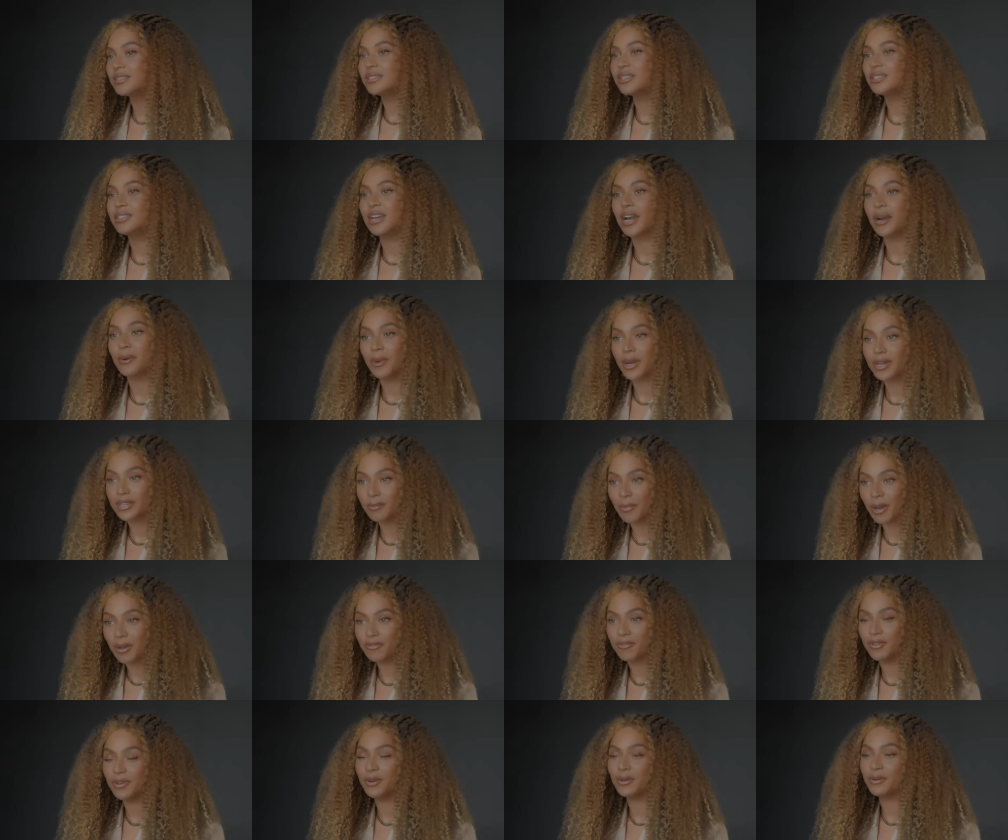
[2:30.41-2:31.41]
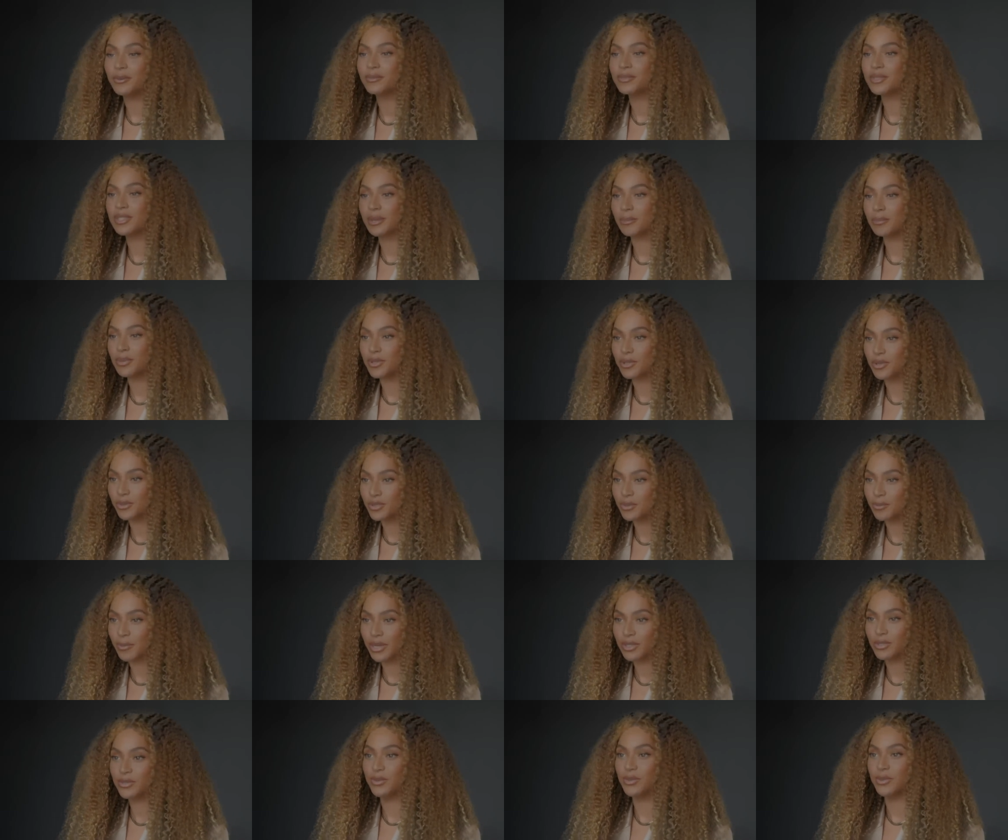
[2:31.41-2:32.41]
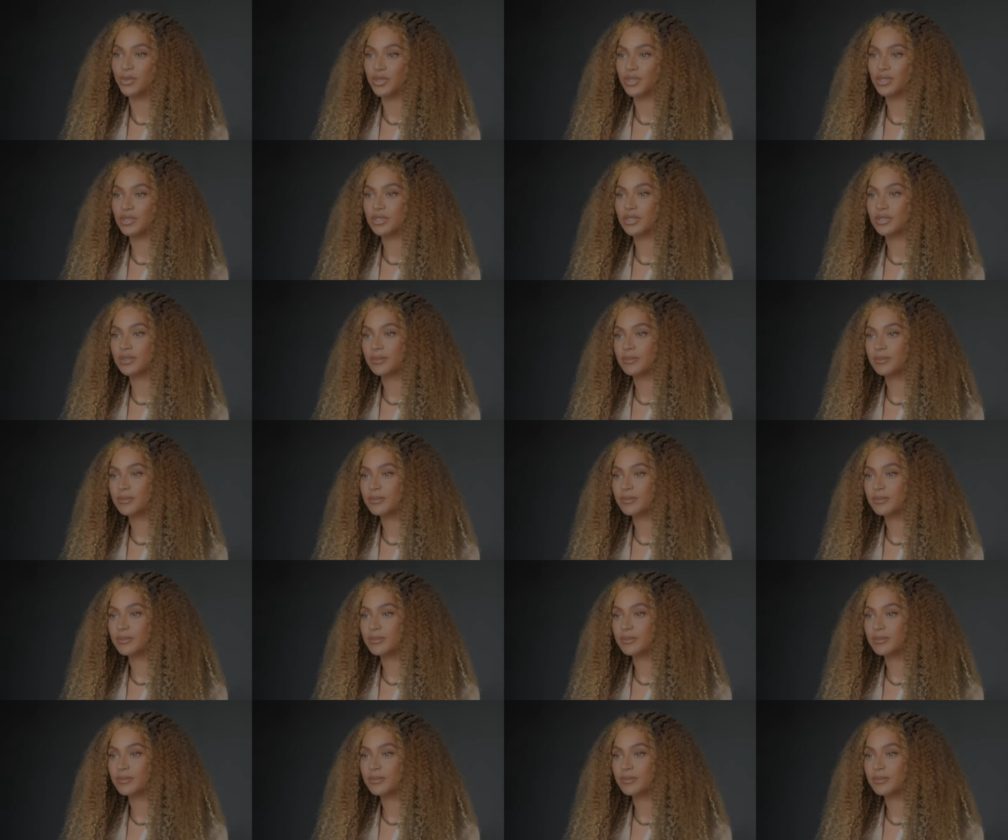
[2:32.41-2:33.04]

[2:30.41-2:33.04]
to direct my films and produce my tours.